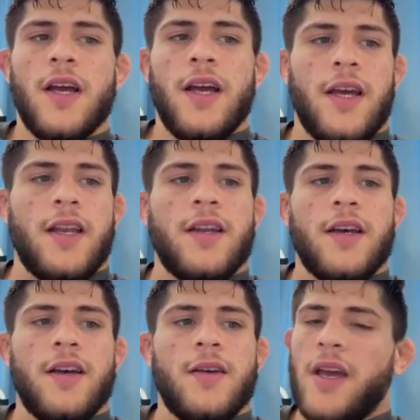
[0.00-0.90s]
And
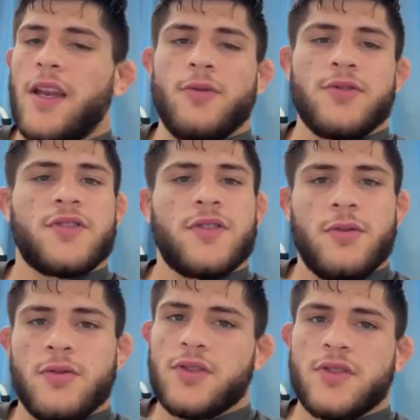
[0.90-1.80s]
man, it
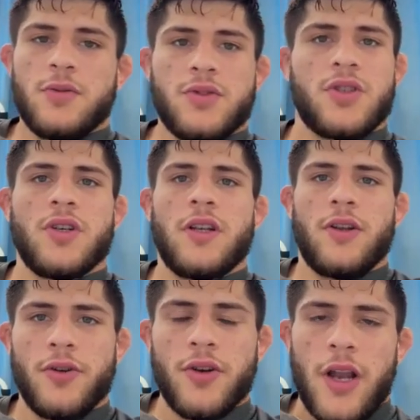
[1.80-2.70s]
was good. I
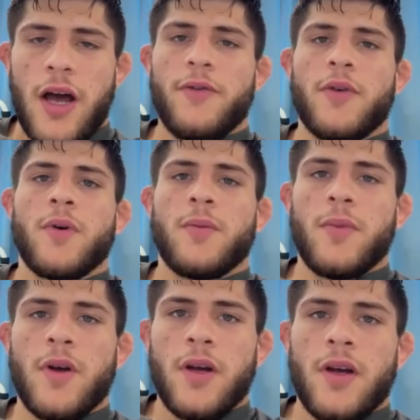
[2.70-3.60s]
learned a lot from him.